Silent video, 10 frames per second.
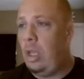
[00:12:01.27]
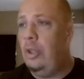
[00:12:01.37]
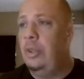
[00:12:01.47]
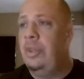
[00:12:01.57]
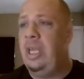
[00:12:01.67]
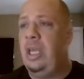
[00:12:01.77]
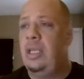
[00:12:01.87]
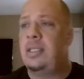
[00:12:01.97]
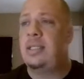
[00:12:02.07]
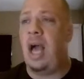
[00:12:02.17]
the
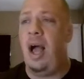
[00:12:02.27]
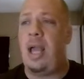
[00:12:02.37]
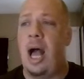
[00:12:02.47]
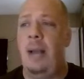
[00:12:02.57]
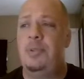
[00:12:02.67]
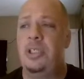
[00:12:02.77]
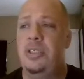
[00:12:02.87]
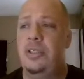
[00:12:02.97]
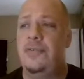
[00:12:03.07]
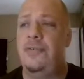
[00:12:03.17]
stock
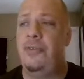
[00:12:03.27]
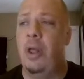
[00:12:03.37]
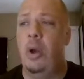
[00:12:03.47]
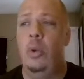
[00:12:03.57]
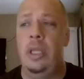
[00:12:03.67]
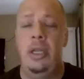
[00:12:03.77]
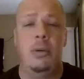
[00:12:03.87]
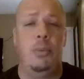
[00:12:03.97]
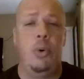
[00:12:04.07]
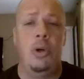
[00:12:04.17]
options flow
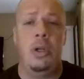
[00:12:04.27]
leaderboard,